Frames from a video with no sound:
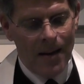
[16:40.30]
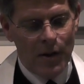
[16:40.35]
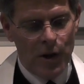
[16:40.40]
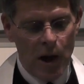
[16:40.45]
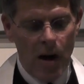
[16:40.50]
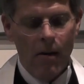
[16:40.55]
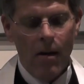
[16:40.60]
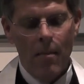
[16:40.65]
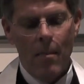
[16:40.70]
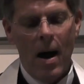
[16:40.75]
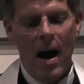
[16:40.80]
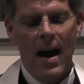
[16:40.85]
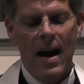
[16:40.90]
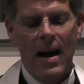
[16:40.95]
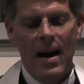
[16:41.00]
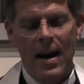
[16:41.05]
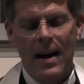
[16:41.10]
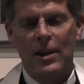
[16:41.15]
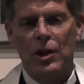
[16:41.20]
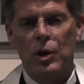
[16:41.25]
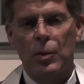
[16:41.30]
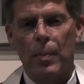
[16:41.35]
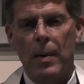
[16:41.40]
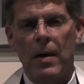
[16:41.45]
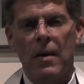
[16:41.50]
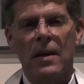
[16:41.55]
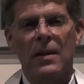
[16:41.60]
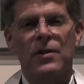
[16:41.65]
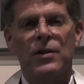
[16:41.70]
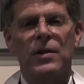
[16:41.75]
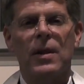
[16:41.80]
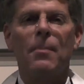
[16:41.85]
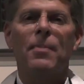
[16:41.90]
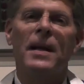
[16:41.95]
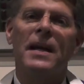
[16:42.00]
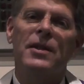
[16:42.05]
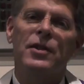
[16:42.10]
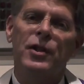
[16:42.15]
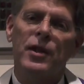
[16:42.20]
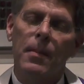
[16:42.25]
Jeremiah experienced
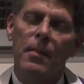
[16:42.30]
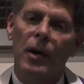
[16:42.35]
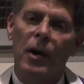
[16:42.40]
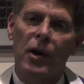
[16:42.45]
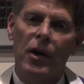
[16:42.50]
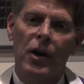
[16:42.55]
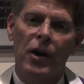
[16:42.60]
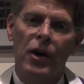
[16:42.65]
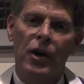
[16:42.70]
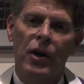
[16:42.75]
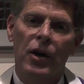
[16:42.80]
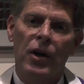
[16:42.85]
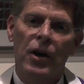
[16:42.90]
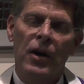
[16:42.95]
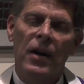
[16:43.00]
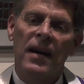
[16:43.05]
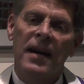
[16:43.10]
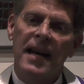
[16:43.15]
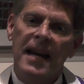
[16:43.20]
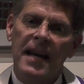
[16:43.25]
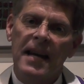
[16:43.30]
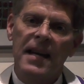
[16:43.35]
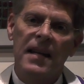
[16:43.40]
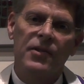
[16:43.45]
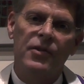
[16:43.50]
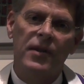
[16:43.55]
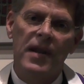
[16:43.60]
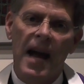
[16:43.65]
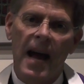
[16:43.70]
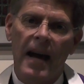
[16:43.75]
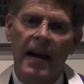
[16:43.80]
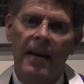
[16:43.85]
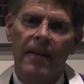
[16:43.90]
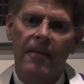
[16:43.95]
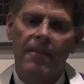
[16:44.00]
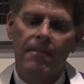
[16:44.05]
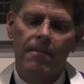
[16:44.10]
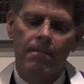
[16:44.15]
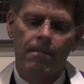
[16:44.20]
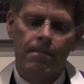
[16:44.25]
something similar in his day.
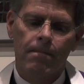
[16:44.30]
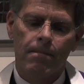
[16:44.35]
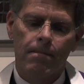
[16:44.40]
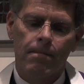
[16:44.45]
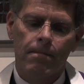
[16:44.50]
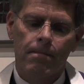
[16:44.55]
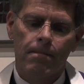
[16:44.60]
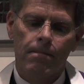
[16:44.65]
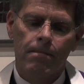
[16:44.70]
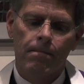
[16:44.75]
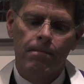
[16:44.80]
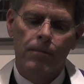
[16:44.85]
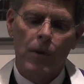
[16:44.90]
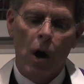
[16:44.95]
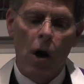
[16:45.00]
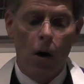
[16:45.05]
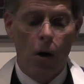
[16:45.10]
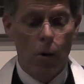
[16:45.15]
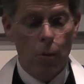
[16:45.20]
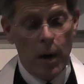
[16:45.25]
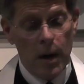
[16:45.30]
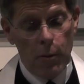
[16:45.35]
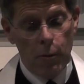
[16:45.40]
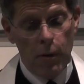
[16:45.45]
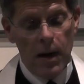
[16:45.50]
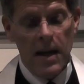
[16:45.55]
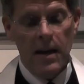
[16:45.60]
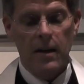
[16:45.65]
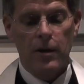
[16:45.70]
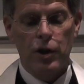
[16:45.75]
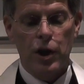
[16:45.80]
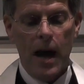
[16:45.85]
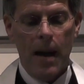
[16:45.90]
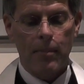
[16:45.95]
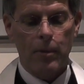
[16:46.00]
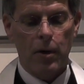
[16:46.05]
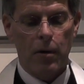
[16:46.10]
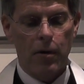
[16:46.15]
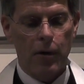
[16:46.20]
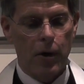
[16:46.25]
Oh, we read in
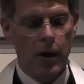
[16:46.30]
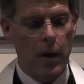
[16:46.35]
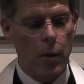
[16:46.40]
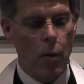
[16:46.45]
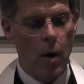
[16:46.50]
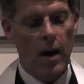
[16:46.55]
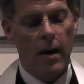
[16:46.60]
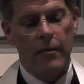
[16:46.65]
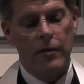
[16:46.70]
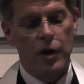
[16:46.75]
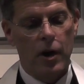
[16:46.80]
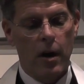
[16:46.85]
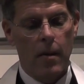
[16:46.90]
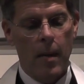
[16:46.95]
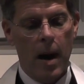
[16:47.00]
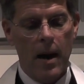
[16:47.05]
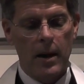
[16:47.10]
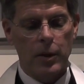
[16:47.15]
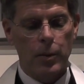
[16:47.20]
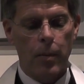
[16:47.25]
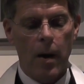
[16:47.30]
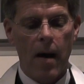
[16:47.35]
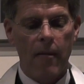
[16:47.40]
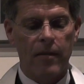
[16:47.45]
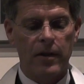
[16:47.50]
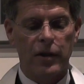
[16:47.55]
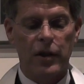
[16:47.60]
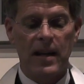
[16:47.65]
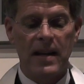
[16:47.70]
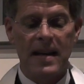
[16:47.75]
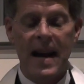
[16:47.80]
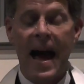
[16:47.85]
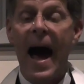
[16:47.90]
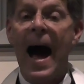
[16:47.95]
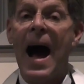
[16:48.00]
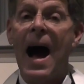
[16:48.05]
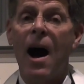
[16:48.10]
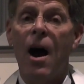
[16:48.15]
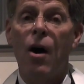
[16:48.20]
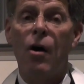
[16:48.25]
chapter 31 of Jeremiah's prophecy
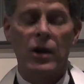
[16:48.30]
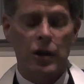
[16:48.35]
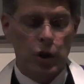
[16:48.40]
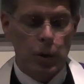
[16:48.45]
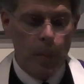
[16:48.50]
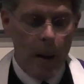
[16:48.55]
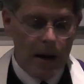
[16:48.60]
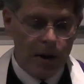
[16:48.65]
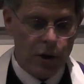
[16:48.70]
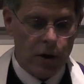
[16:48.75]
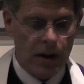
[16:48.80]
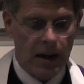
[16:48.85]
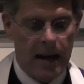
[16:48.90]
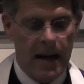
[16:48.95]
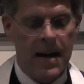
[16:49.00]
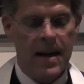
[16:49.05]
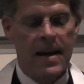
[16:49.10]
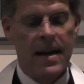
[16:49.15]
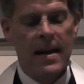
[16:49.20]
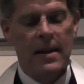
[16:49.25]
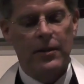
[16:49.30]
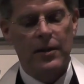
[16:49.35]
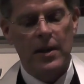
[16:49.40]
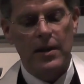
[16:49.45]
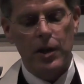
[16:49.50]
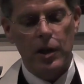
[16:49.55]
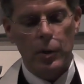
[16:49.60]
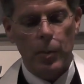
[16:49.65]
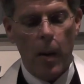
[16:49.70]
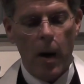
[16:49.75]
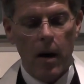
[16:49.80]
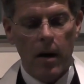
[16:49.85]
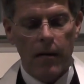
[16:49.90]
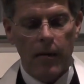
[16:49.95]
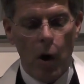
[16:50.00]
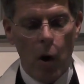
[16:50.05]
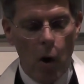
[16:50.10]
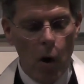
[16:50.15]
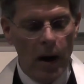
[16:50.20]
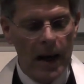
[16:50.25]
now, especially since it's part of
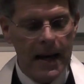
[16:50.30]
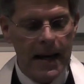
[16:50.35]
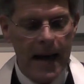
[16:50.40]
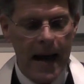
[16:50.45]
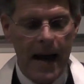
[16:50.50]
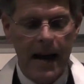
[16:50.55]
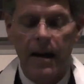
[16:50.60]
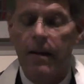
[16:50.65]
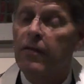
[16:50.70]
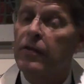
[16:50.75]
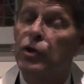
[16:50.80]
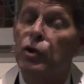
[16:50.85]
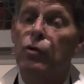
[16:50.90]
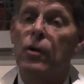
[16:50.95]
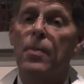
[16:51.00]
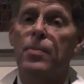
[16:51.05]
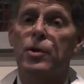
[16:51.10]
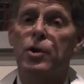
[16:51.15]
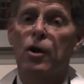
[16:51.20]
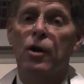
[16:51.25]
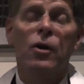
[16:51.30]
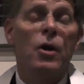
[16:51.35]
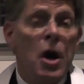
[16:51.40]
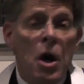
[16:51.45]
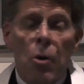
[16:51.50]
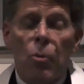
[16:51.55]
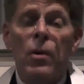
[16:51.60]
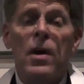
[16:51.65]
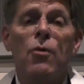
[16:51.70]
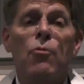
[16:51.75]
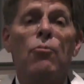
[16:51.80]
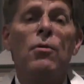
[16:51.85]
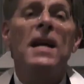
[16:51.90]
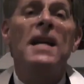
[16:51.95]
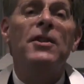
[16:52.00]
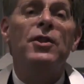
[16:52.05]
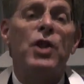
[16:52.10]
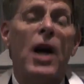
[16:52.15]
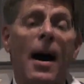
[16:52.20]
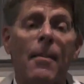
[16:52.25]
the holy canon of Scripture. We
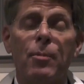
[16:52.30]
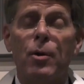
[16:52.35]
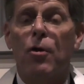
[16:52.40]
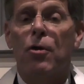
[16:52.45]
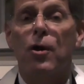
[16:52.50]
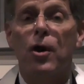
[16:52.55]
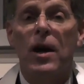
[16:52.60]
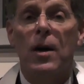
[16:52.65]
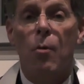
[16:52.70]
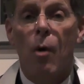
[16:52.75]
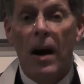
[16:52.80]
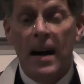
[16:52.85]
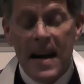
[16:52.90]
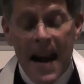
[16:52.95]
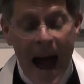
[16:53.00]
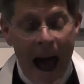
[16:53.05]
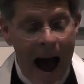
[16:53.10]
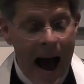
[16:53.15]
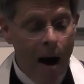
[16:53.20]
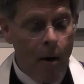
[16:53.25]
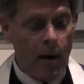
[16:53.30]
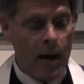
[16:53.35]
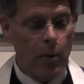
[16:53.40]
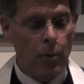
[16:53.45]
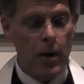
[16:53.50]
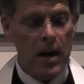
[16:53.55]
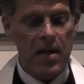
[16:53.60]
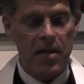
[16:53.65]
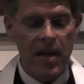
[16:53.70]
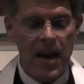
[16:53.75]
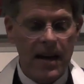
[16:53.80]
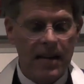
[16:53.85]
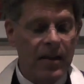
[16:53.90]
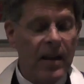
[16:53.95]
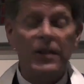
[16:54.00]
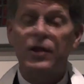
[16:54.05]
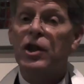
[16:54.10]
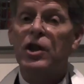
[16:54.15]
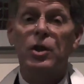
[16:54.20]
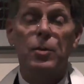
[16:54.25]
read chapter 31 now and we think
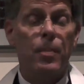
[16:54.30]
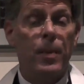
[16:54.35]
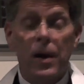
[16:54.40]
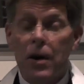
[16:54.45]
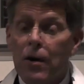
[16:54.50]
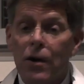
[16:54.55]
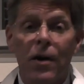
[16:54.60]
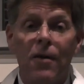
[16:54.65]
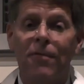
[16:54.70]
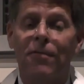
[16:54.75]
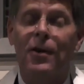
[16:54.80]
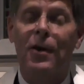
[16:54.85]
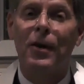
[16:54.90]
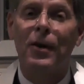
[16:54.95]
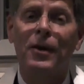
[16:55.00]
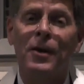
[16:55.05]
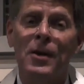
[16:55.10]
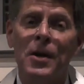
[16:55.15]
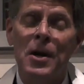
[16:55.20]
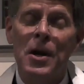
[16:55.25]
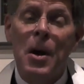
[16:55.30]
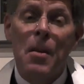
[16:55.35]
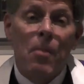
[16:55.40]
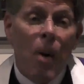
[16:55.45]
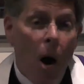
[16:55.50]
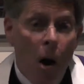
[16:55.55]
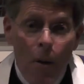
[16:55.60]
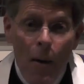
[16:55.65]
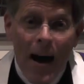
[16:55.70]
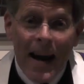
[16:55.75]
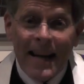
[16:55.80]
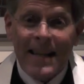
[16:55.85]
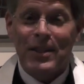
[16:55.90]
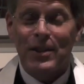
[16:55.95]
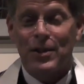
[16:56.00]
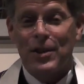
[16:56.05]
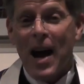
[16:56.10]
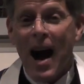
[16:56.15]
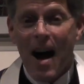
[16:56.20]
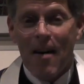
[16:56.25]
this is beautiful, poetic
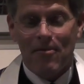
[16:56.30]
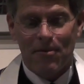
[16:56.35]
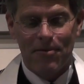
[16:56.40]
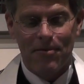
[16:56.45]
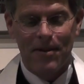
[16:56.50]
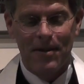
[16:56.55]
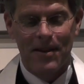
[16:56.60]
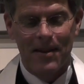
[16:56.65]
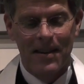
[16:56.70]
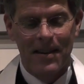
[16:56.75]
stuff.